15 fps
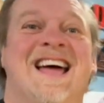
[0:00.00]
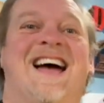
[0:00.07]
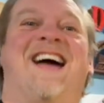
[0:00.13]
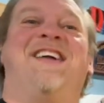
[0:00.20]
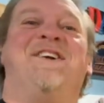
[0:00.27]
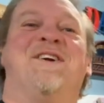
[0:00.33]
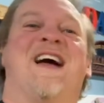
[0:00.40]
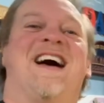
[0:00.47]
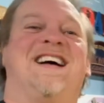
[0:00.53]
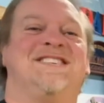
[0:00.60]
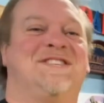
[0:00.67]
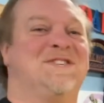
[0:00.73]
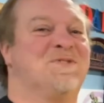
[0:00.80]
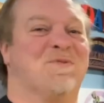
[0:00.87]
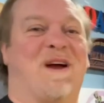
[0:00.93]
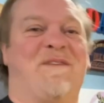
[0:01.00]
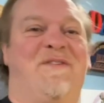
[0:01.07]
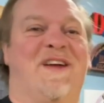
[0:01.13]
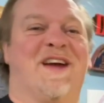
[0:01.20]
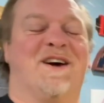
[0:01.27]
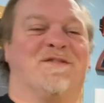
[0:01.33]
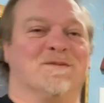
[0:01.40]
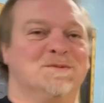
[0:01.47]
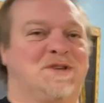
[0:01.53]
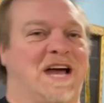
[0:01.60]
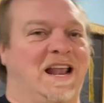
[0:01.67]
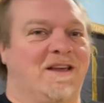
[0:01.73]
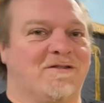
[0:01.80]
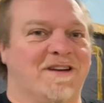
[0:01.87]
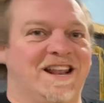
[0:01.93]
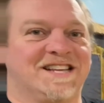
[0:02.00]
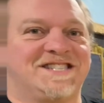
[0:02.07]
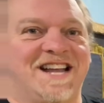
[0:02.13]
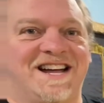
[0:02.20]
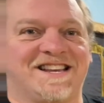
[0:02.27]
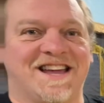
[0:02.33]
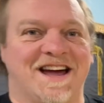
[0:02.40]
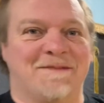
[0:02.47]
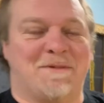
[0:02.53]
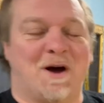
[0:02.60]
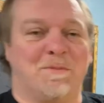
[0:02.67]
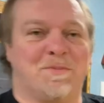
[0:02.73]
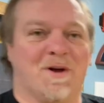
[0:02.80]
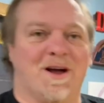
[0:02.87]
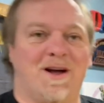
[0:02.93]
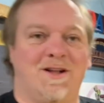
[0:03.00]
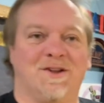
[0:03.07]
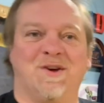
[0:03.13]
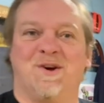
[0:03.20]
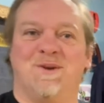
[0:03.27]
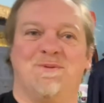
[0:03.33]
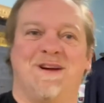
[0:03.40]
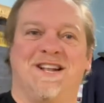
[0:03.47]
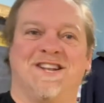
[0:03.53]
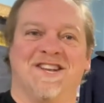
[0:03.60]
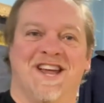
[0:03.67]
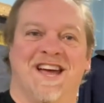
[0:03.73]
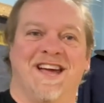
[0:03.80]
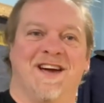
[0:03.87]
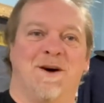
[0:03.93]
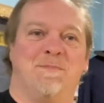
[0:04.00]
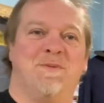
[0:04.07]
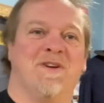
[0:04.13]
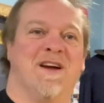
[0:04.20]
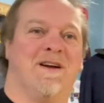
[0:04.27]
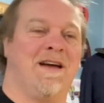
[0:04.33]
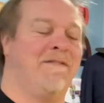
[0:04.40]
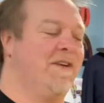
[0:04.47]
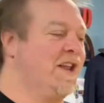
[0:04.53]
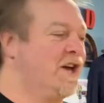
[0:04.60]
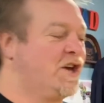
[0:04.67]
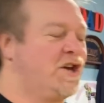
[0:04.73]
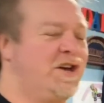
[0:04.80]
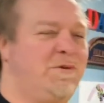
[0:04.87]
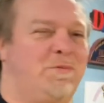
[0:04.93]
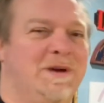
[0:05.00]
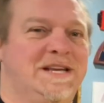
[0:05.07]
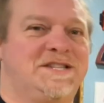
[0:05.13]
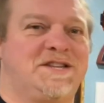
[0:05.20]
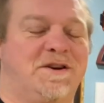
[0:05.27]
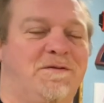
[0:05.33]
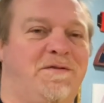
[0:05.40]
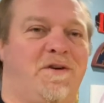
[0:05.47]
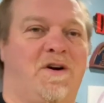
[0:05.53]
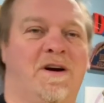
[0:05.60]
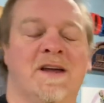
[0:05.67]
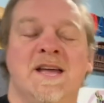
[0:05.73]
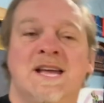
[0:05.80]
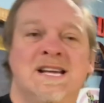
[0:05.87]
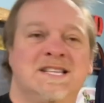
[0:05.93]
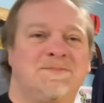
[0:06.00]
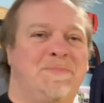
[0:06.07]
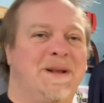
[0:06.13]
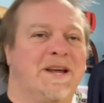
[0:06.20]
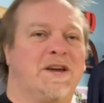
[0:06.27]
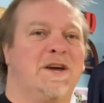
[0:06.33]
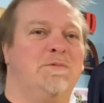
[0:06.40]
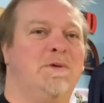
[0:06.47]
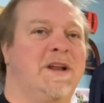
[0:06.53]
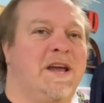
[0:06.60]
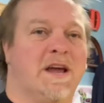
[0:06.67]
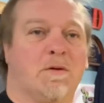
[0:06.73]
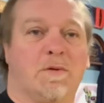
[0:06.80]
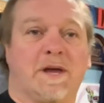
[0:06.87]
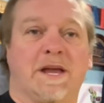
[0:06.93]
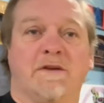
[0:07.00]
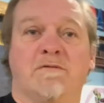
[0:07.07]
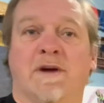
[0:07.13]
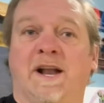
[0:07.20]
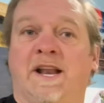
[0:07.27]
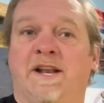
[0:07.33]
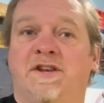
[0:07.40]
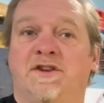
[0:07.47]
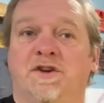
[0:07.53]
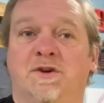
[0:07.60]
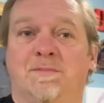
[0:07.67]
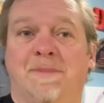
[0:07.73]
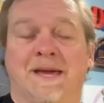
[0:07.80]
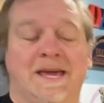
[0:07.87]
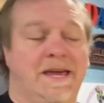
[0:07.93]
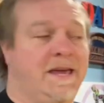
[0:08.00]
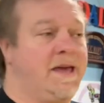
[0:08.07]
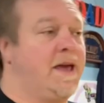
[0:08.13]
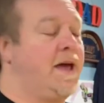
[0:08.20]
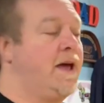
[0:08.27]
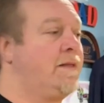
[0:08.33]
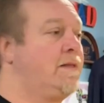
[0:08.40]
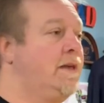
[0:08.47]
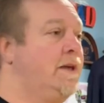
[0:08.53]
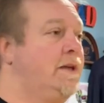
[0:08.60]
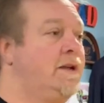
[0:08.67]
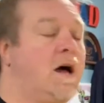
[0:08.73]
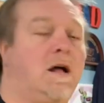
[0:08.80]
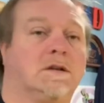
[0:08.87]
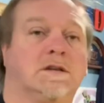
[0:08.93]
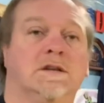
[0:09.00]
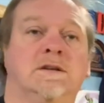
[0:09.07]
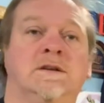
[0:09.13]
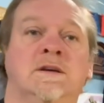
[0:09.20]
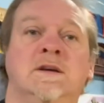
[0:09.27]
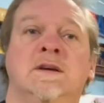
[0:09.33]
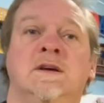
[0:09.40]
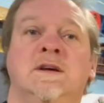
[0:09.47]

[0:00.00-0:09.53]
Hey, you guys, this is Rafael from ShilohRelics.com. I hope you're all doing well today. I hope you're having a good week so far. It's been a good one here. We're getting ready to be at the Dalton,